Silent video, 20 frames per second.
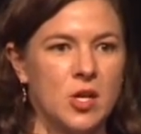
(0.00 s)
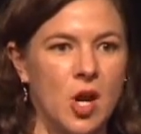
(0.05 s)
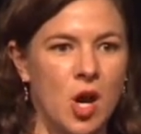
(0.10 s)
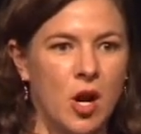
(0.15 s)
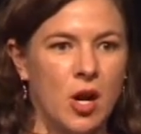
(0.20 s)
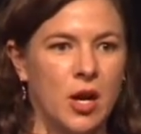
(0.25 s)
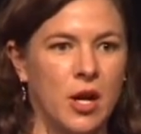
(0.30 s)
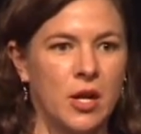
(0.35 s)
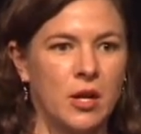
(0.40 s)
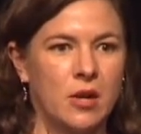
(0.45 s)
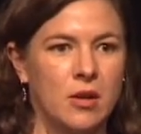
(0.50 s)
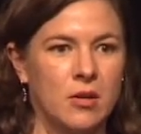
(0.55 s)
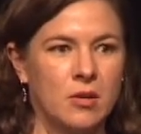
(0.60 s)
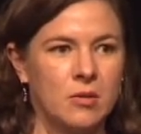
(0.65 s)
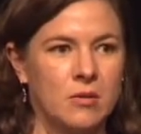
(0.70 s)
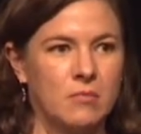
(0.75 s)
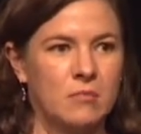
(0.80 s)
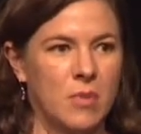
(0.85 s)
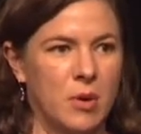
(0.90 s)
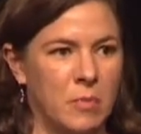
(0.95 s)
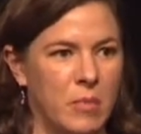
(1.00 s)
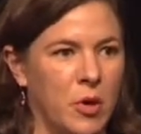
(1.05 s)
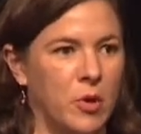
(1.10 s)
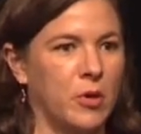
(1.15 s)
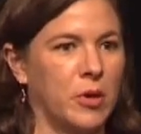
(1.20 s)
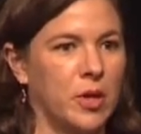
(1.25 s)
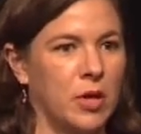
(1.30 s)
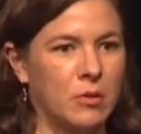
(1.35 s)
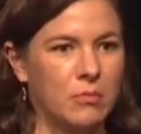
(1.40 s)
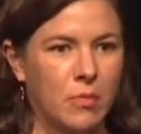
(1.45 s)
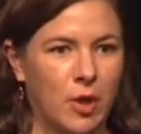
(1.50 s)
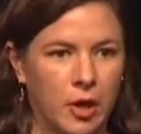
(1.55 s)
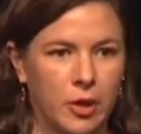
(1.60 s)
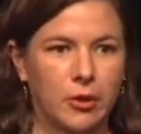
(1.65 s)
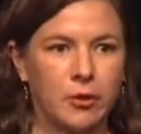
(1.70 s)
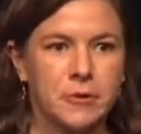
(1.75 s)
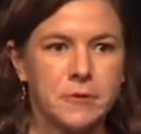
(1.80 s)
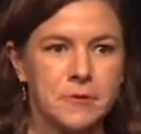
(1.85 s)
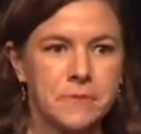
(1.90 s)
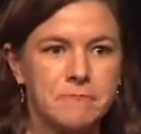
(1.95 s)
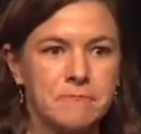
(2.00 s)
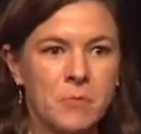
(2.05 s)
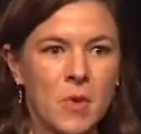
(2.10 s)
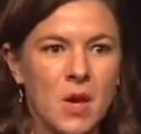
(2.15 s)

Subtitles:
non-mammalian models.